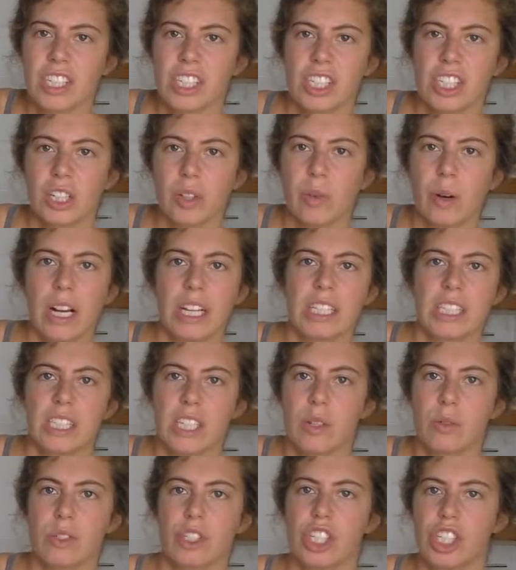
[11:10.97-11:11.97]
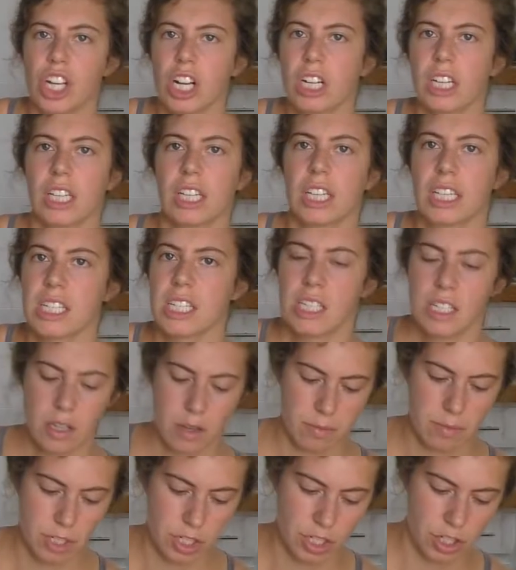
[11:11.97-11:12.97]
sure why it's so chunky,
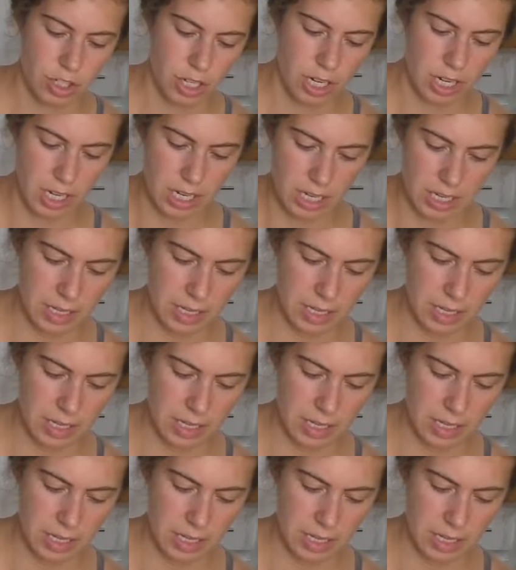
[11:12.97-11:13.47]
so I'm just trying to